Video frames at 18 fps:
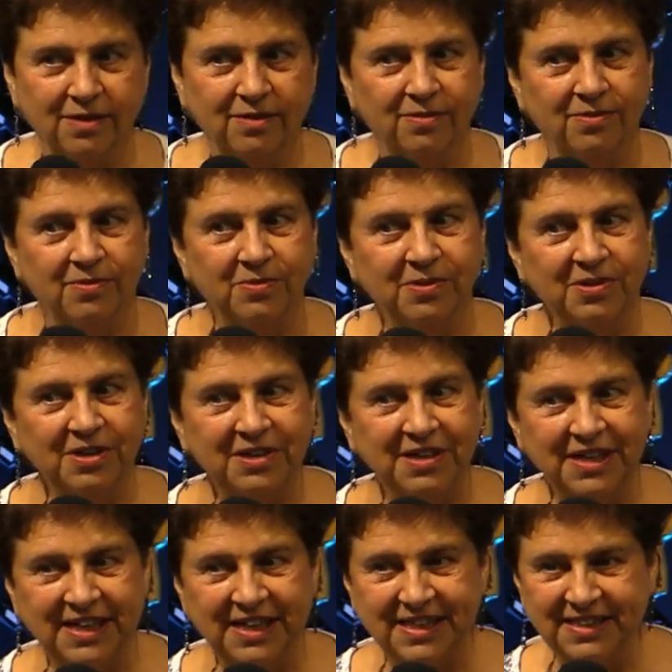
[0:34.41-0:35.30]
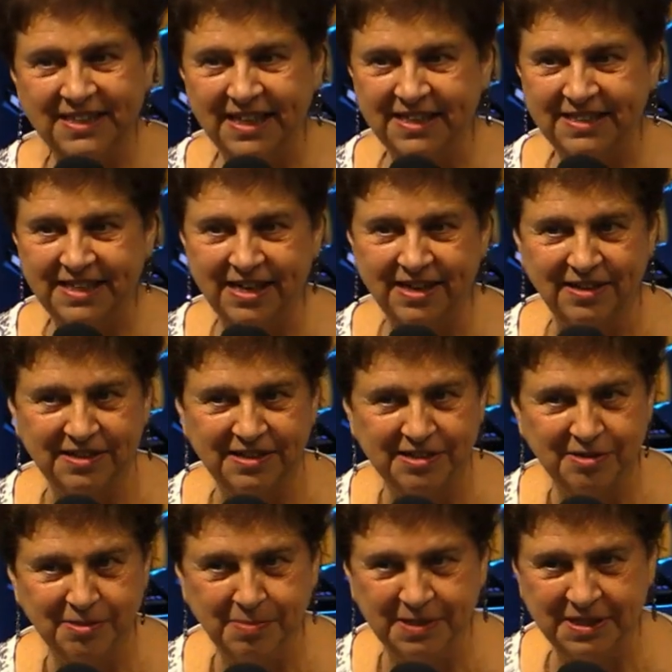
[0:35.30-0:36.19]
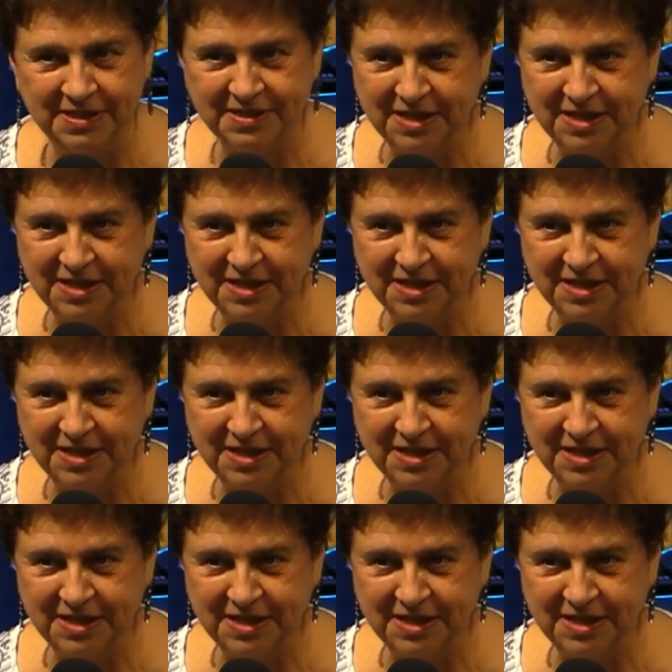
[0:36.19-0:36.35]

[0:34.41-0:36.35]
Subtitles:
Well, we're going to get that down a little bit